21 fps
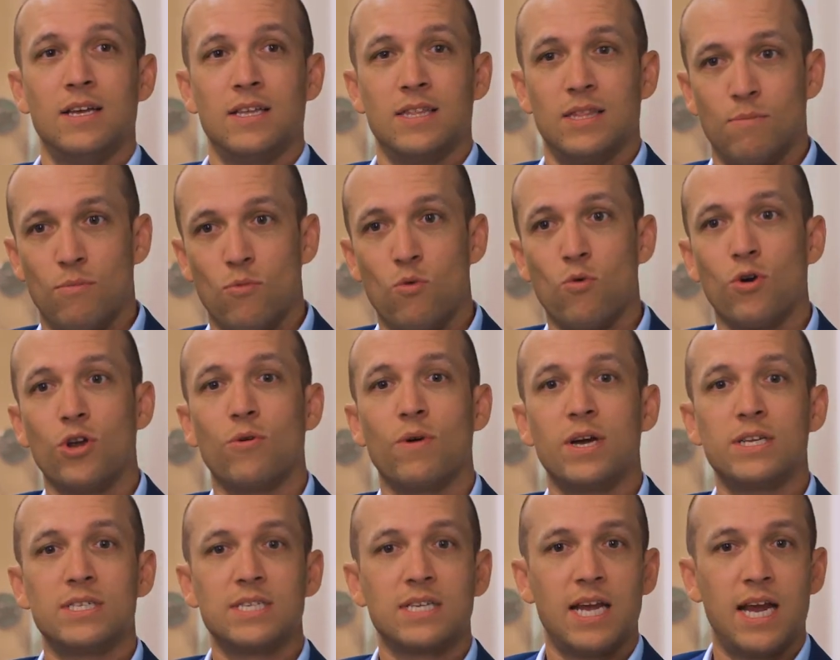the more you're
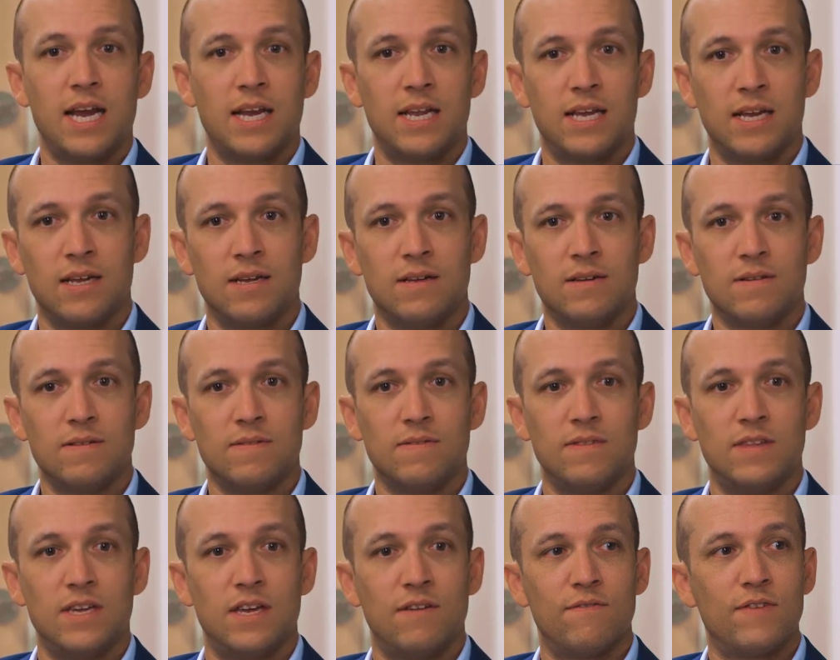educating
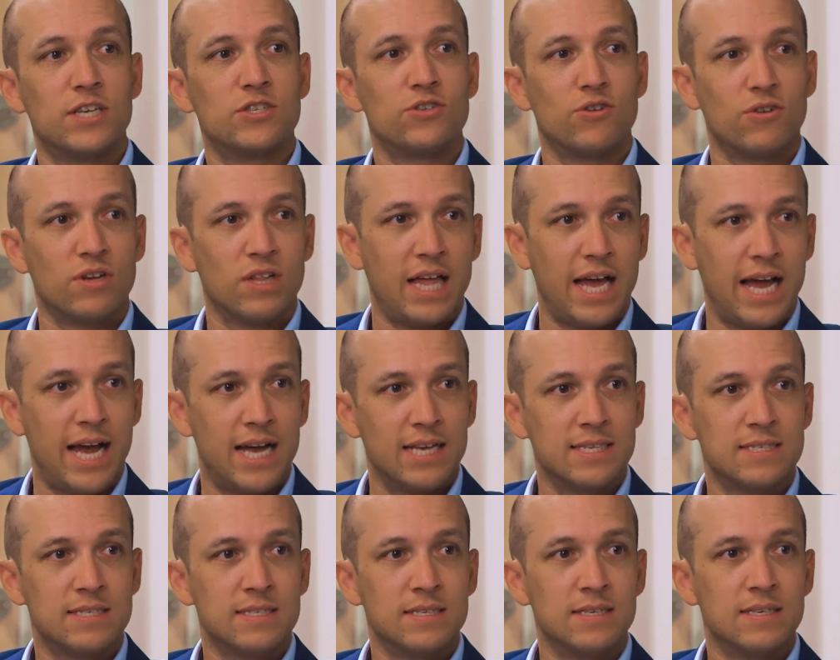the investor
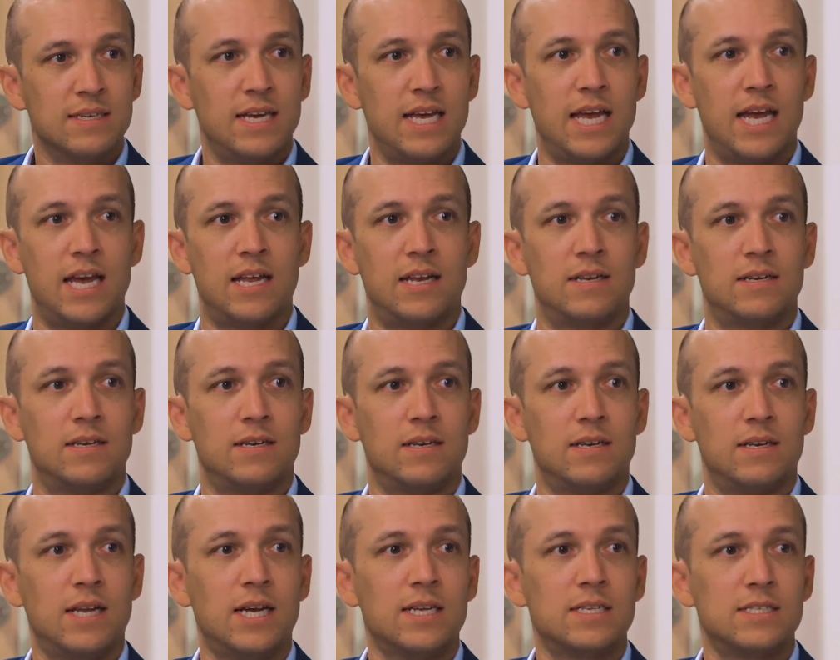class, and
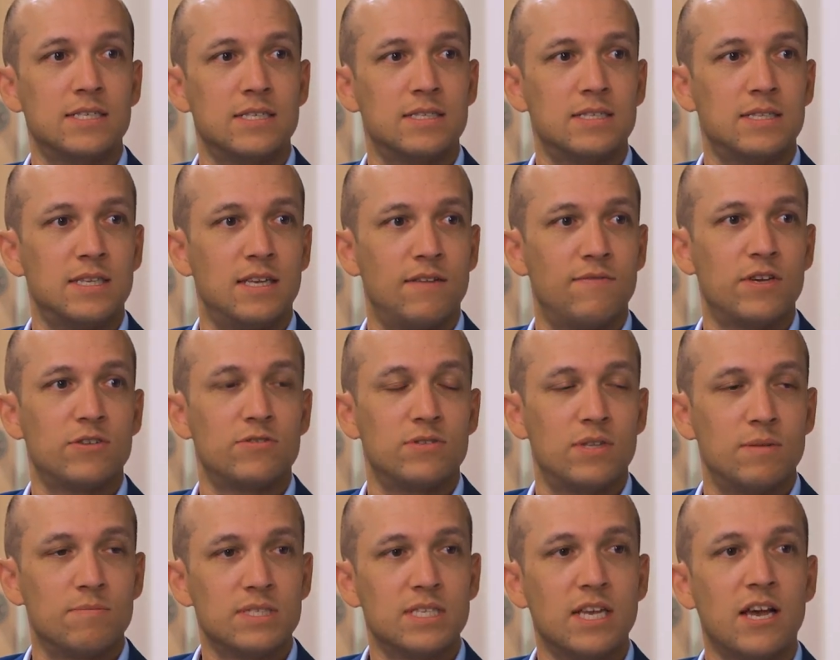not just the investors
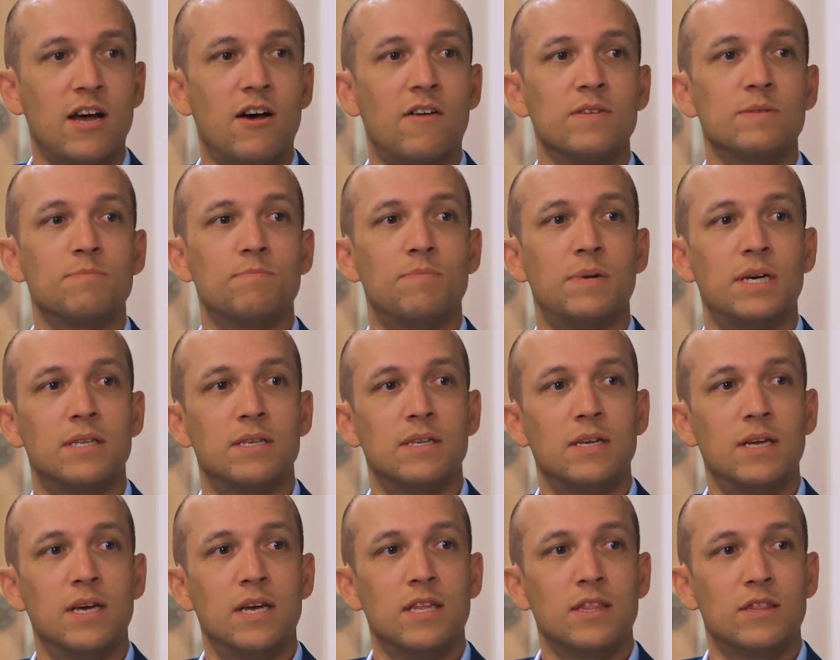themselves, but
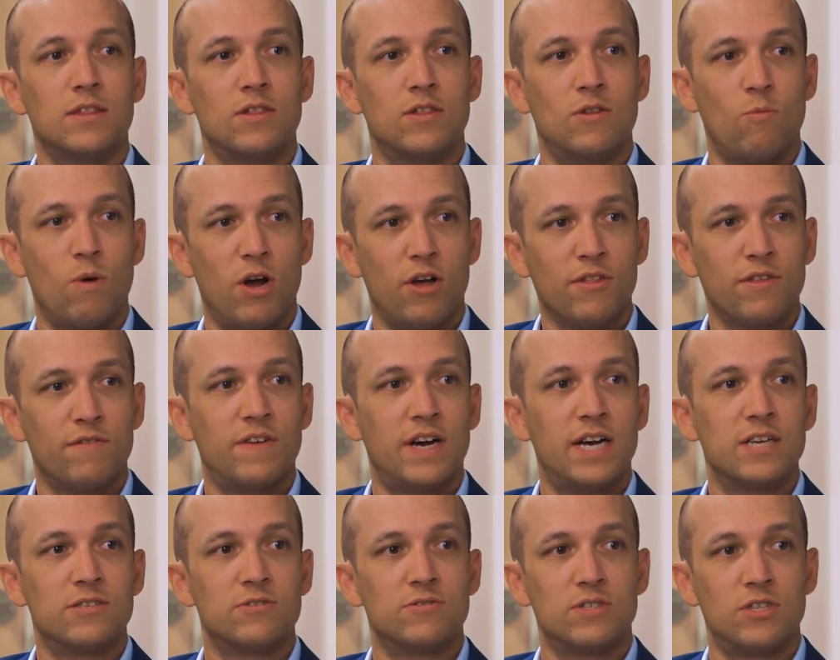the wealth
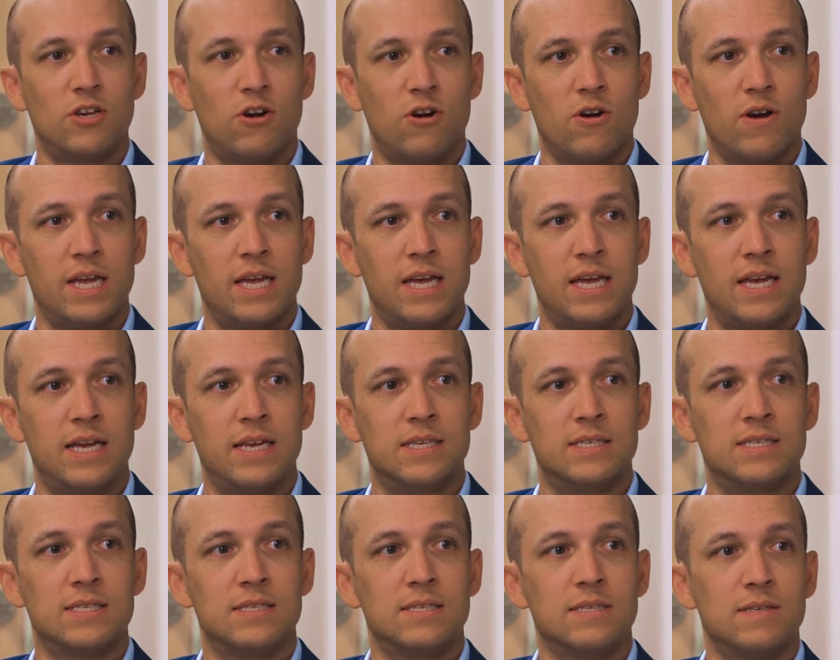advisors, the
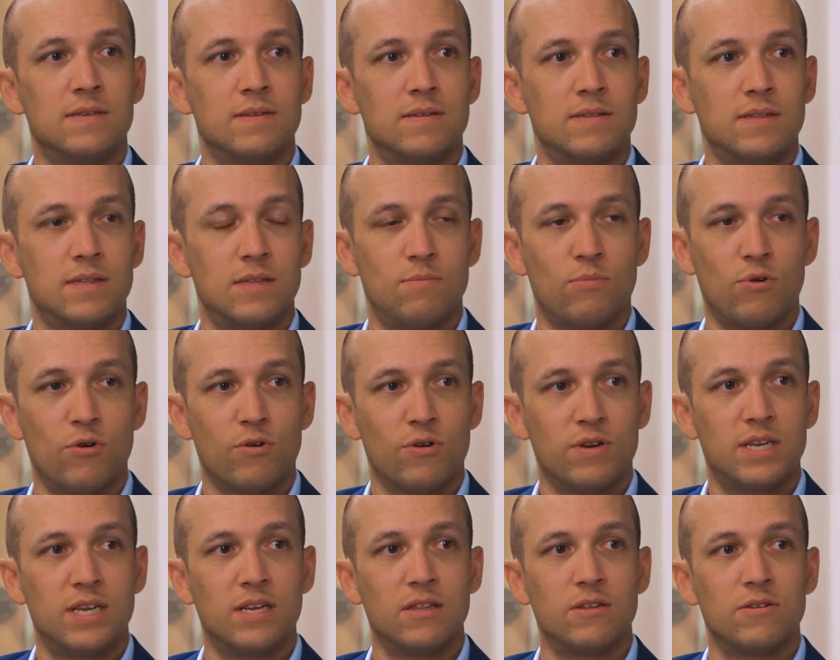RIAs, the broker
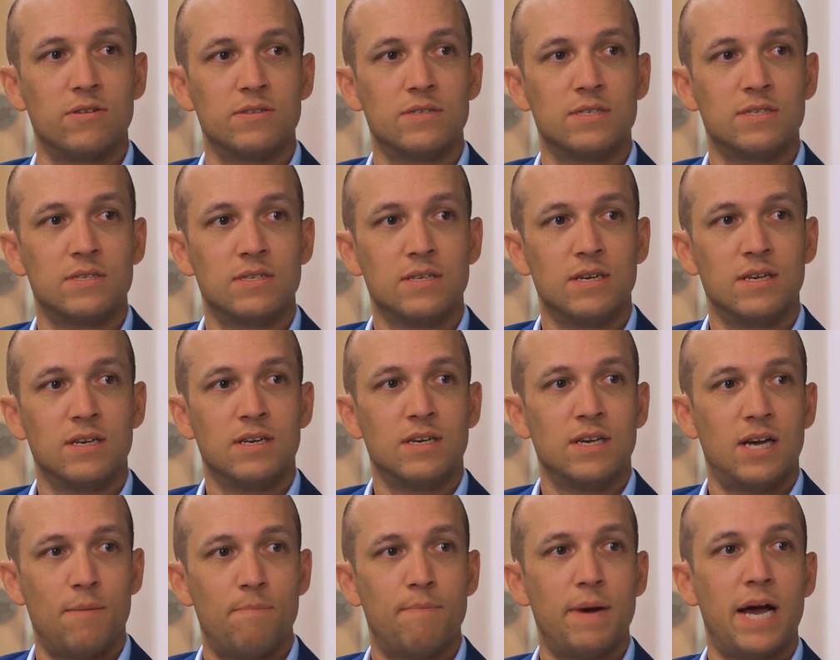dealers,
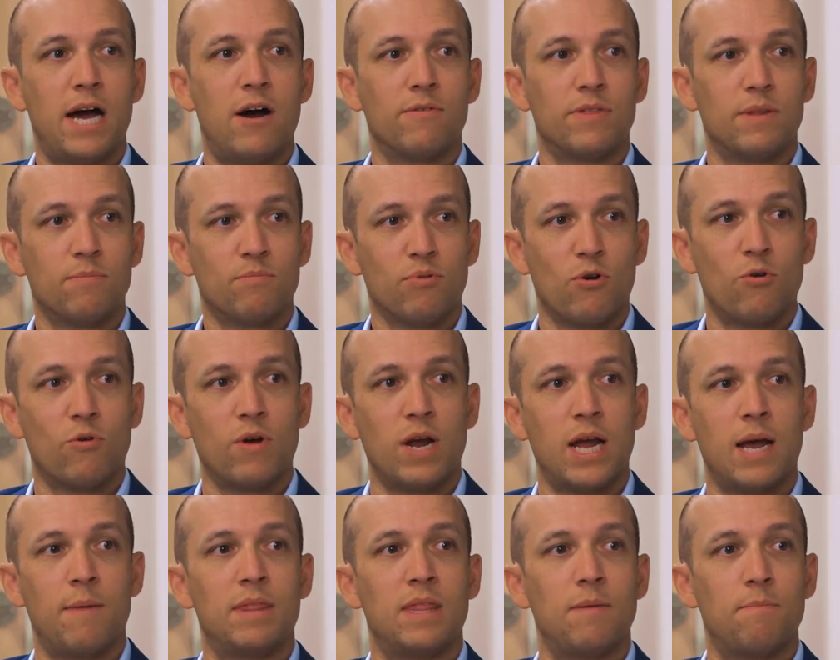about the
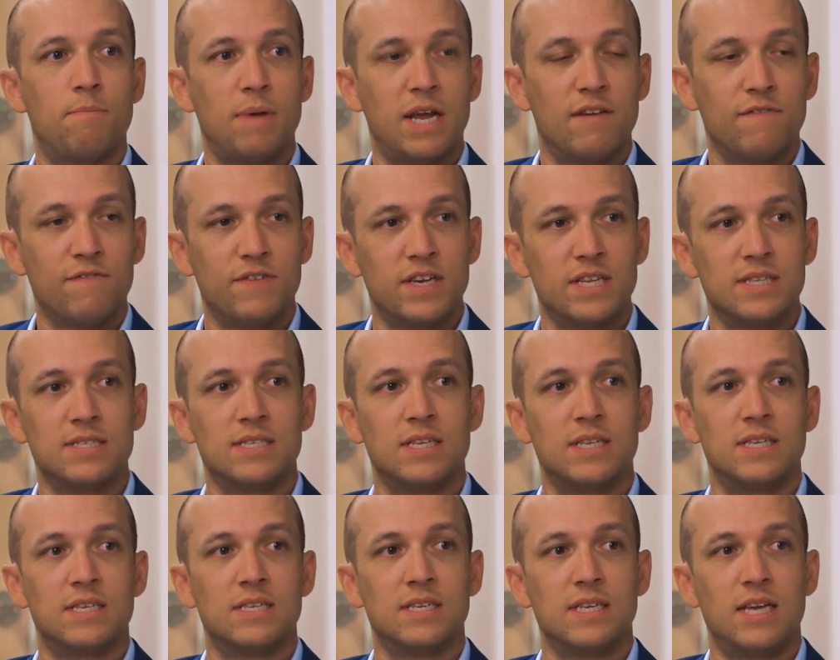program and the benefits
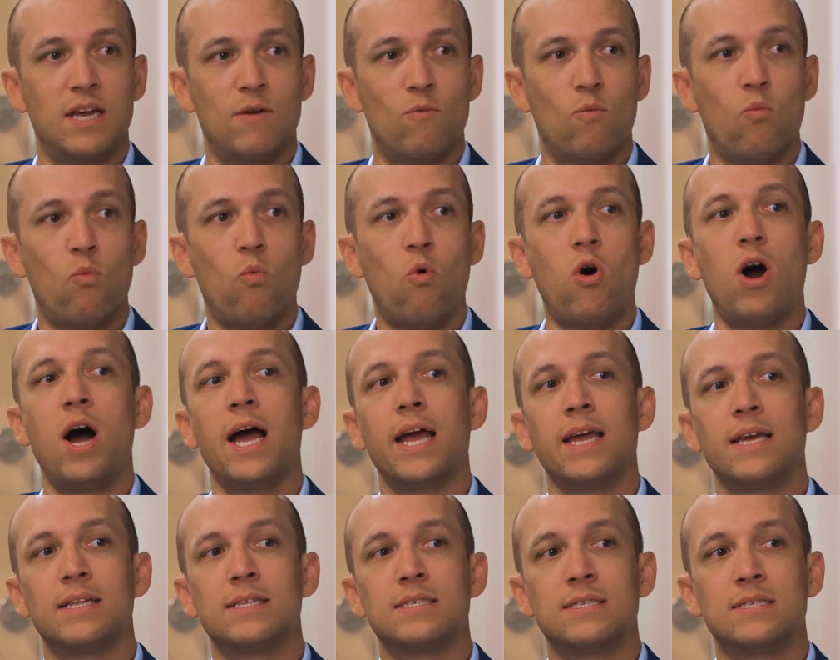and why
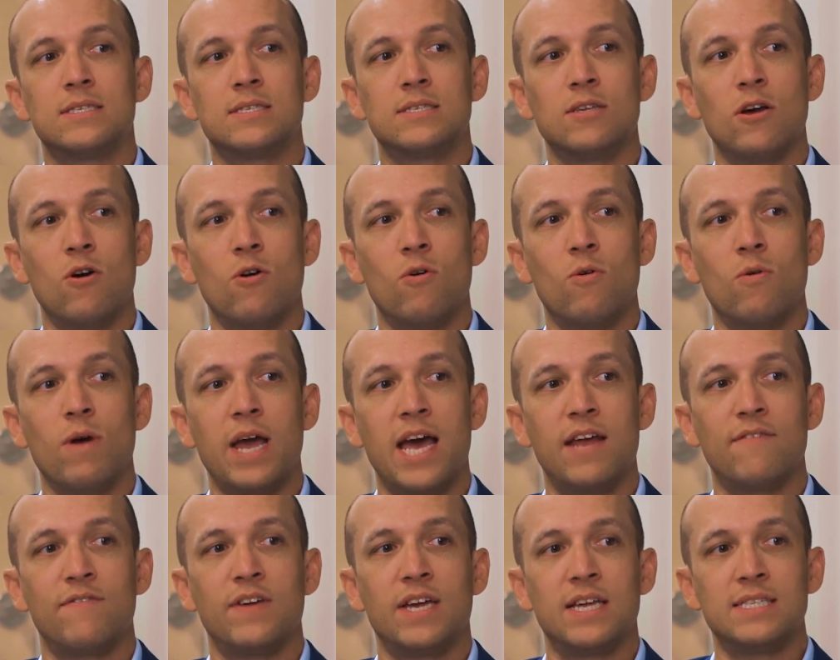it's so
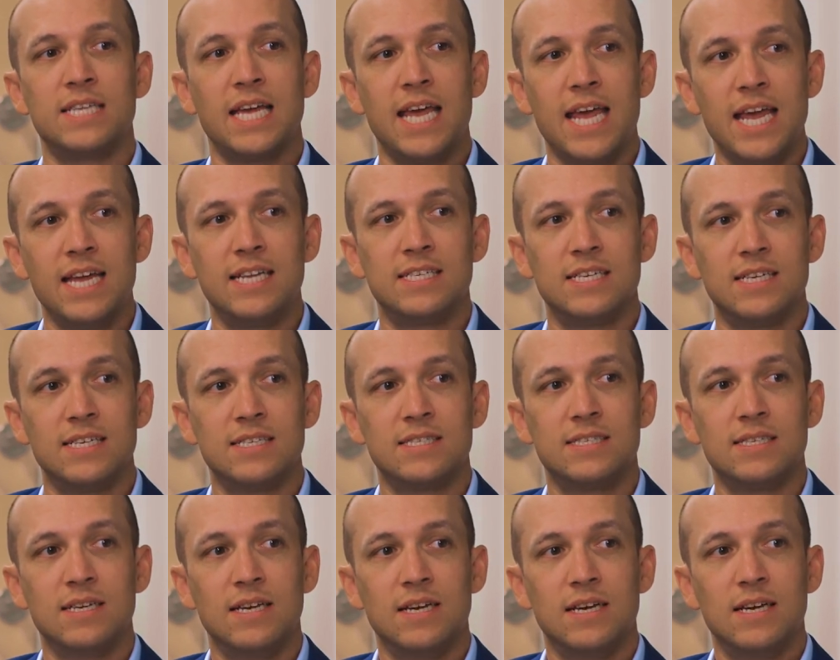
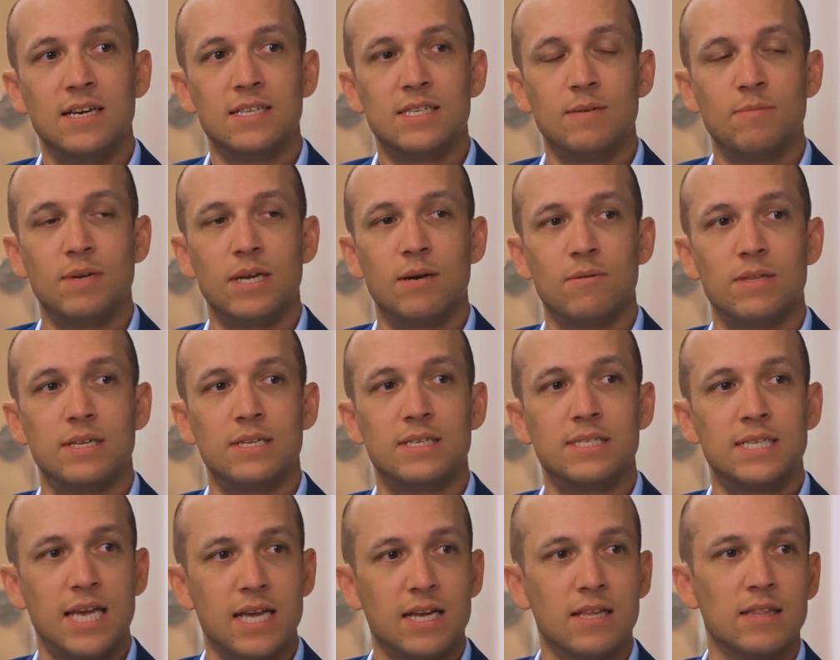advantageous to be able to
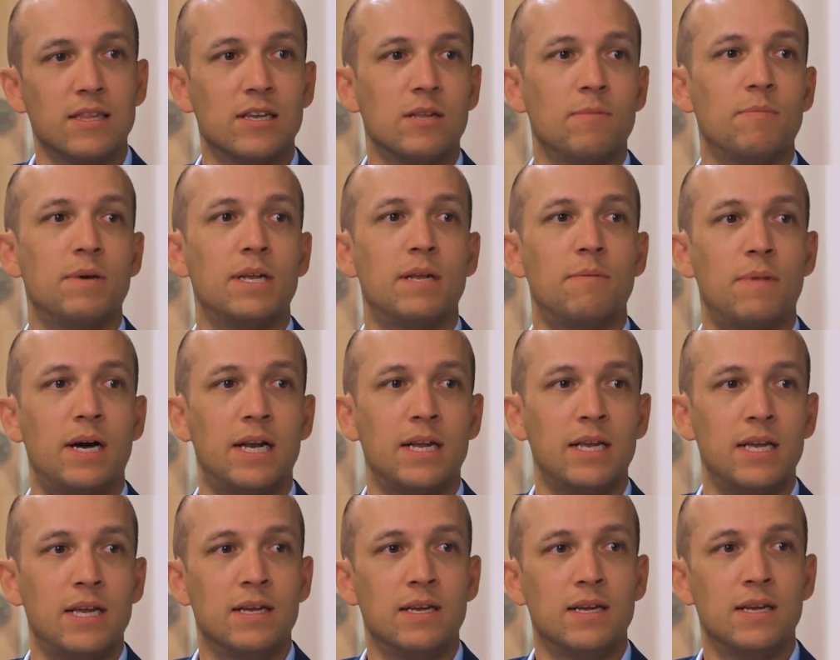take a little bit of
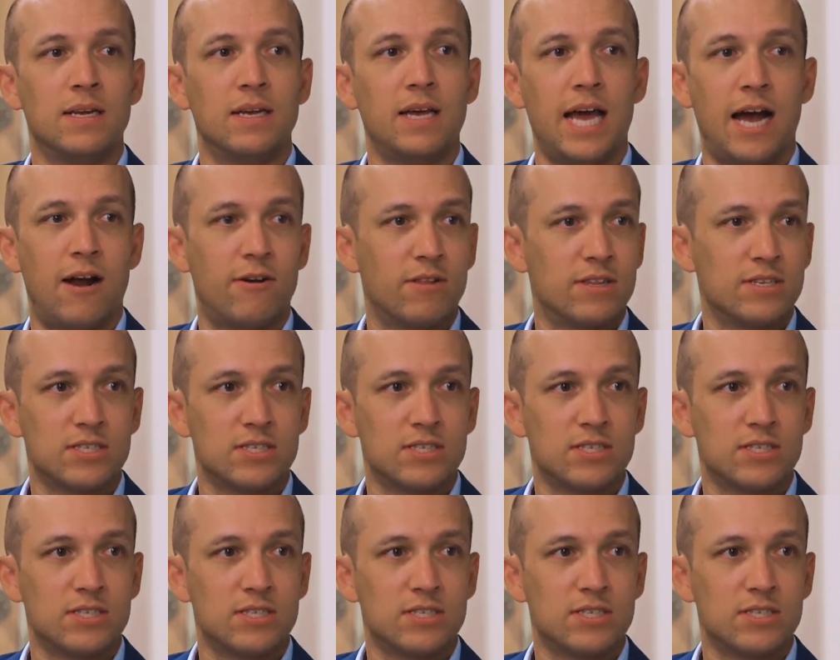money out of the